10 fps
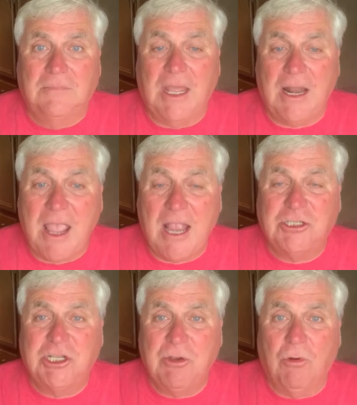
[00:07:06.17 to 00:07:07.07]
that
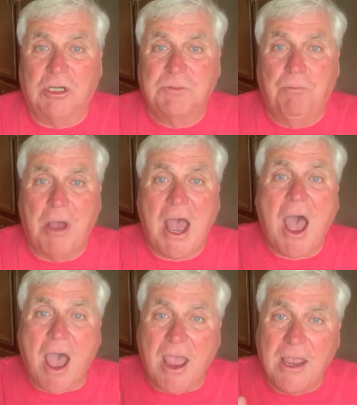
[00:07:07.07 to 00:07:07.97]
actually works
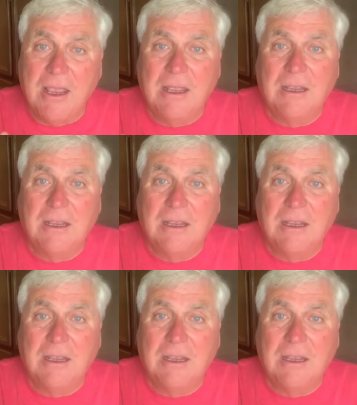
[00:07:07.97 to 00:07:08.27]
by